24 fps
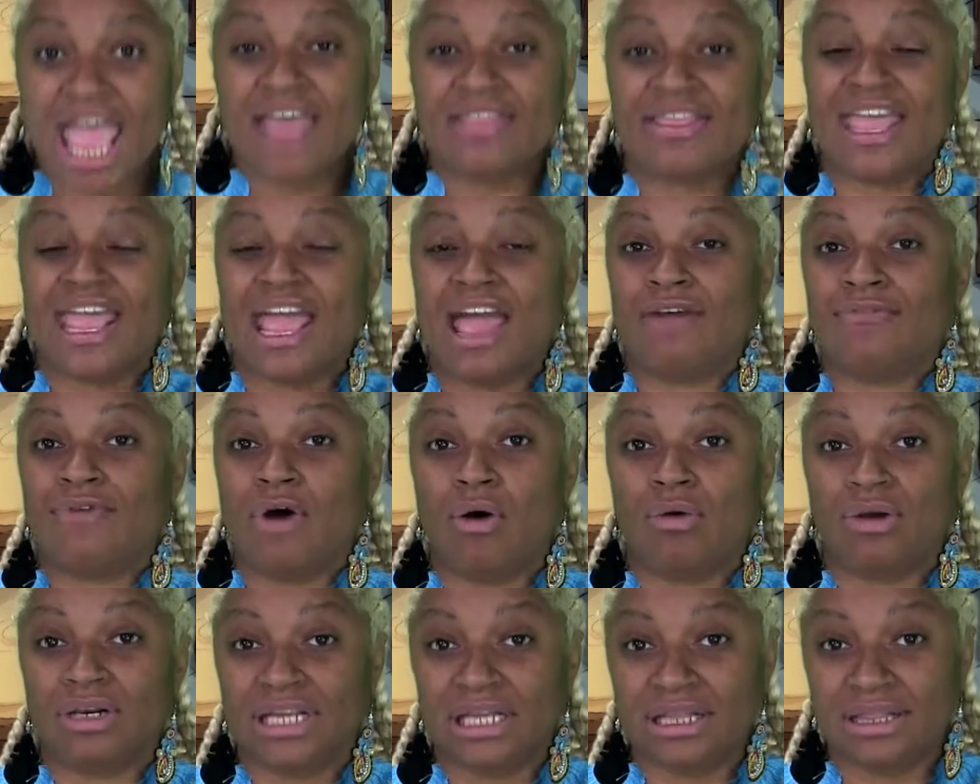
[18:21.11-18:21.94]
They have
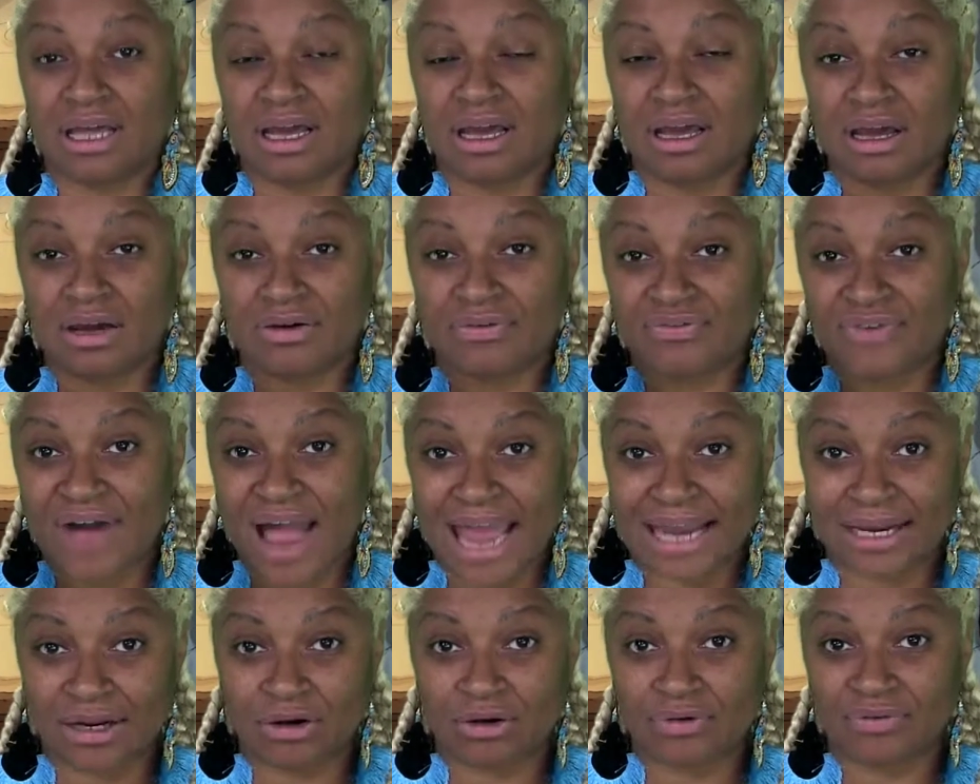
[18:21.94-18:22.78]
only the
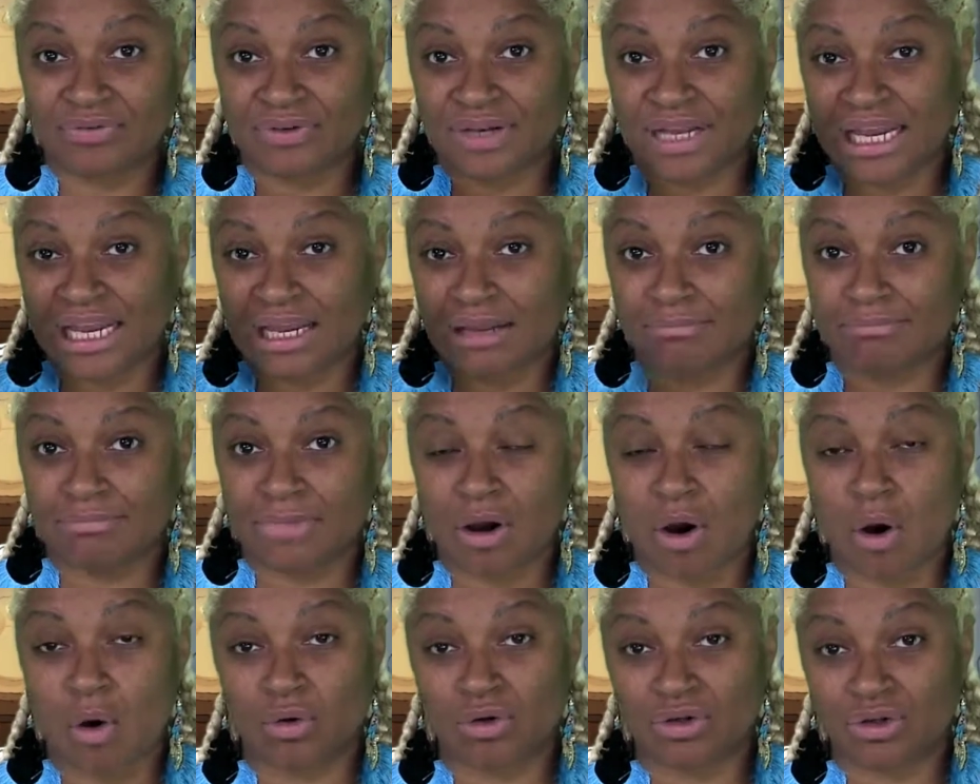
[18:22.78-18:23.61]
fire flame
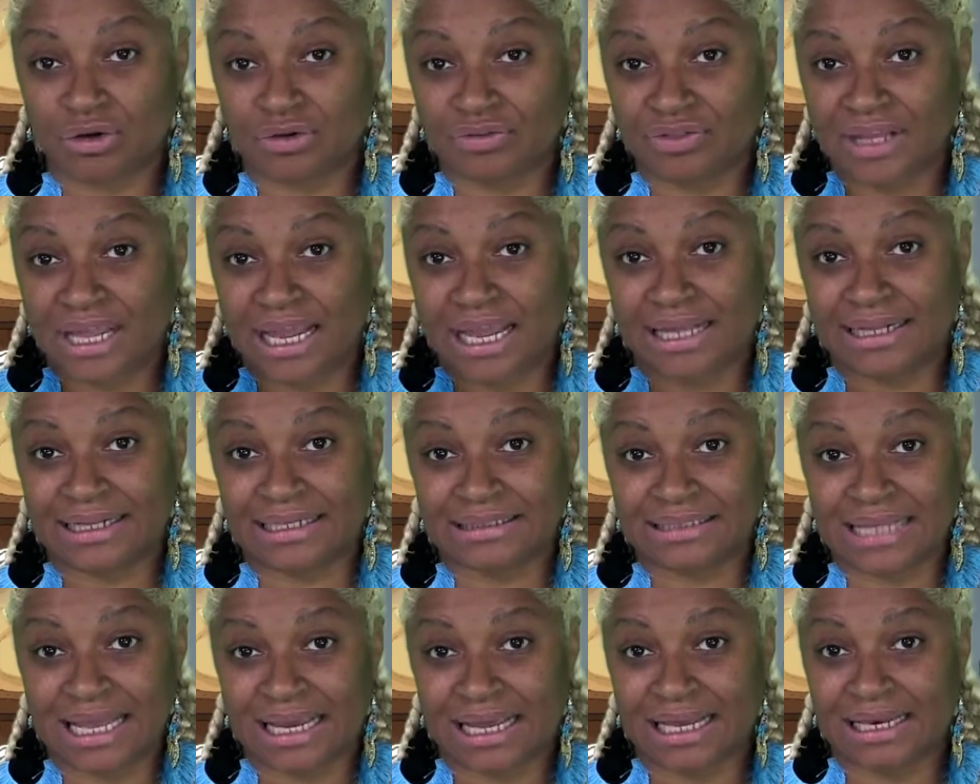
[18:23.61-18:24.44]
holder thing
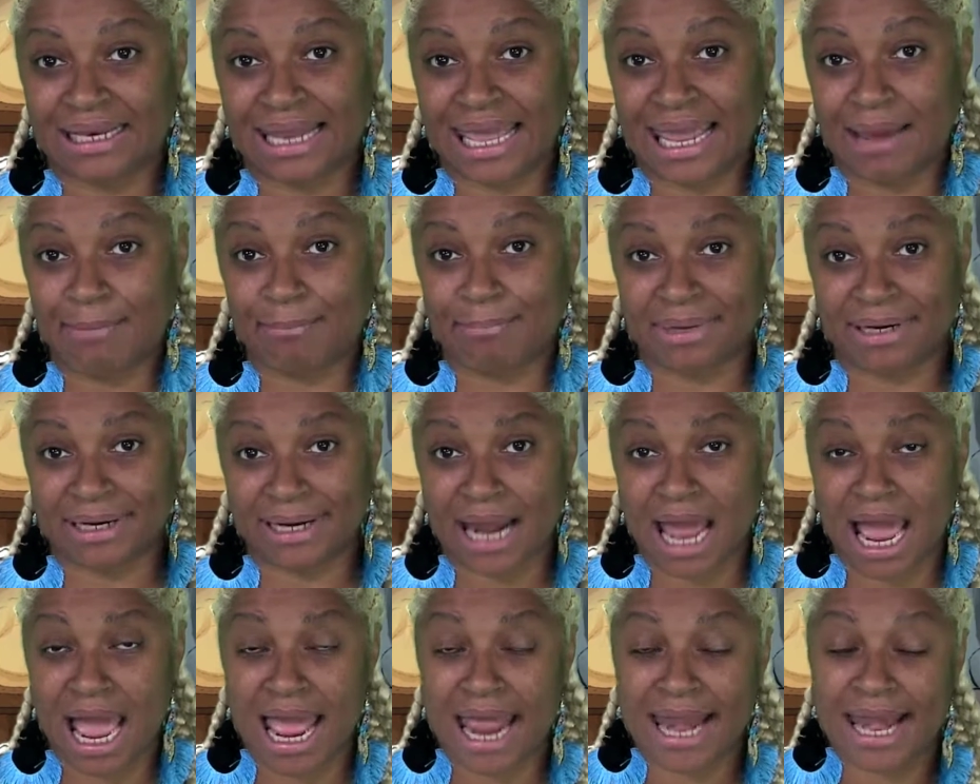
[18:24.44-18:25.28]
that's like a lamp, but
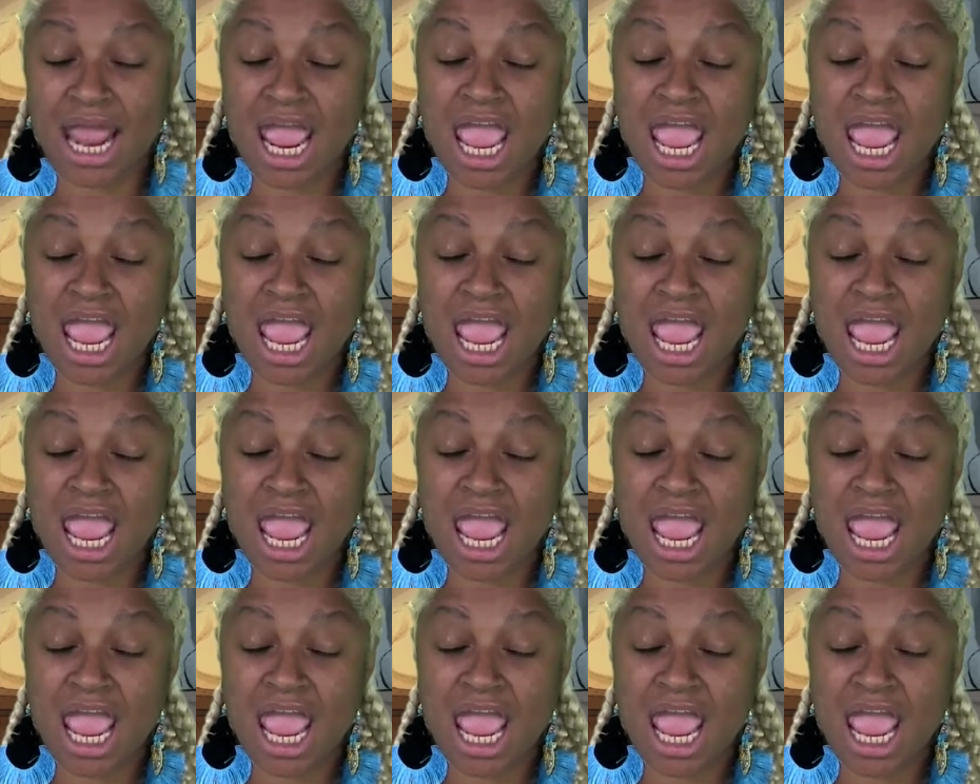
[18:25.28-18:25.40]
not.